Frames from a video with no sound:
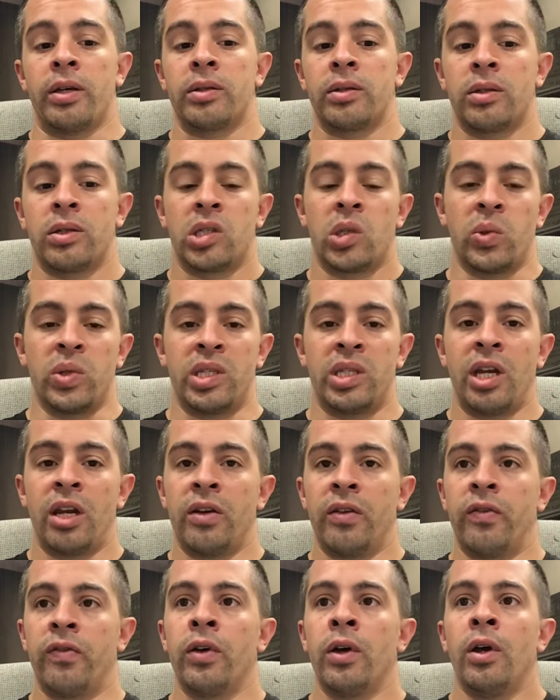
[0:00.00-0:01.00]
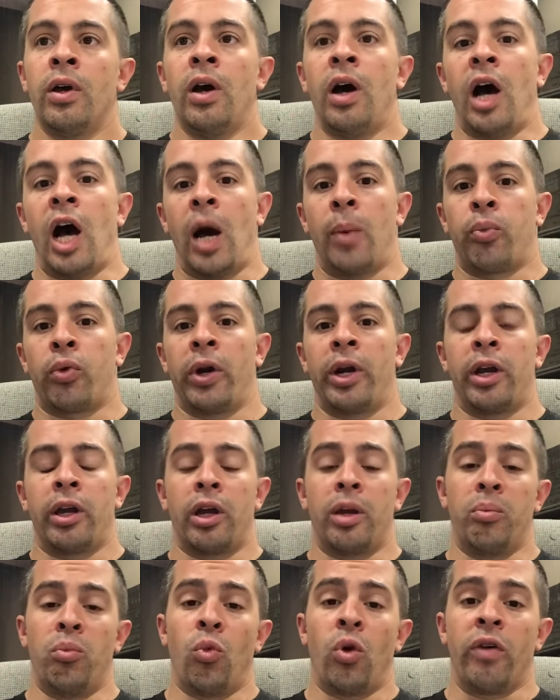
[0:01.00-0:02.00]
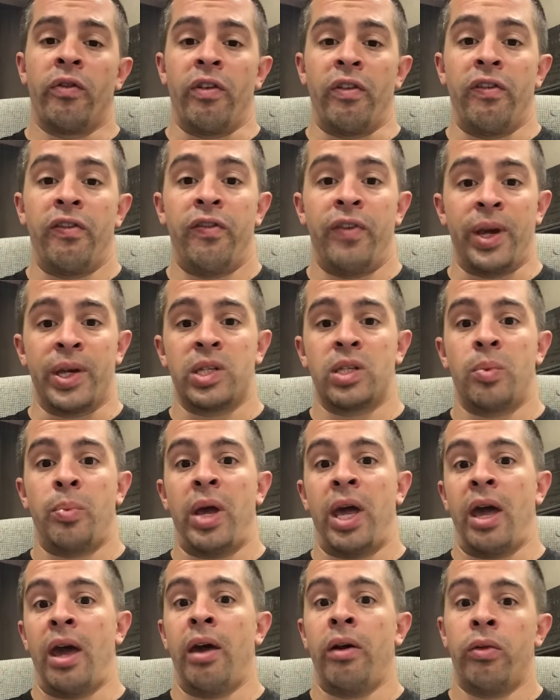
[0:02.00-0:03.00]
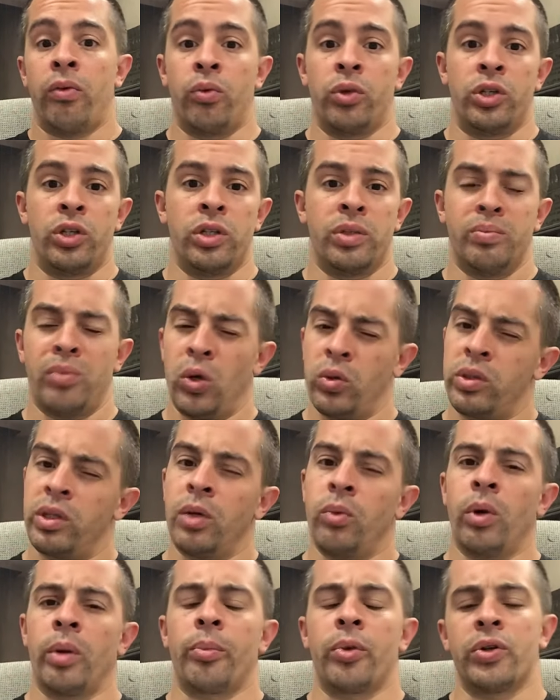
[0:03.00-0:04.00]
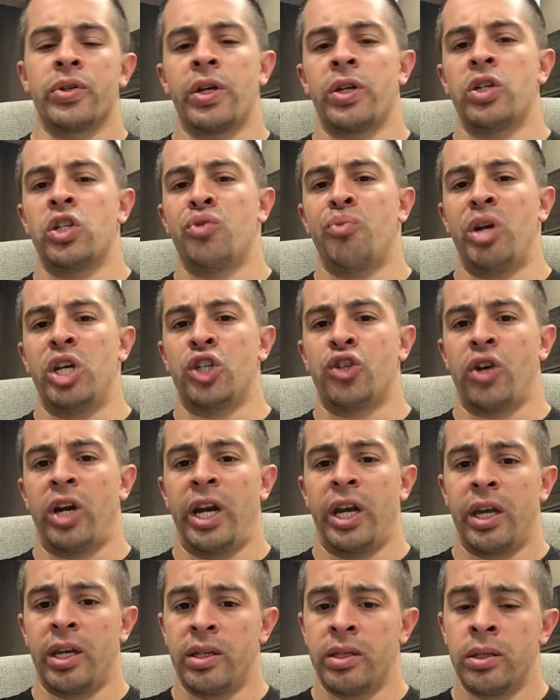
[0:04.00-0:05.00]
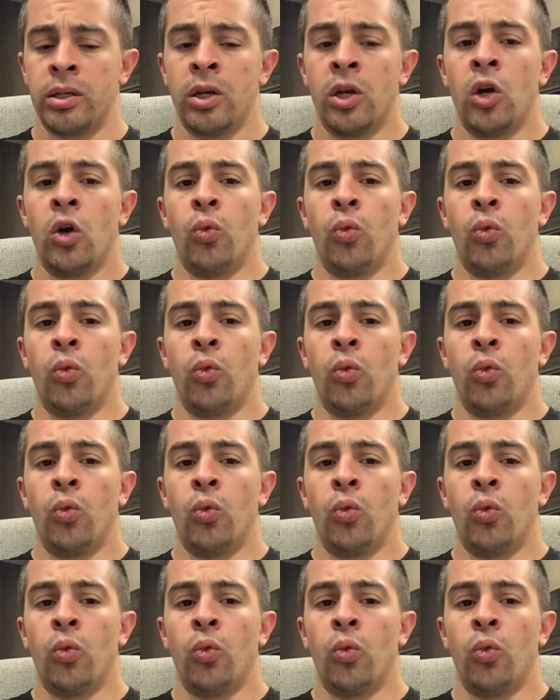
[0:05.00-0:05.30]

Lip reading: So instead of operating on more of a fixed path, which is mostly what percentage-based training is,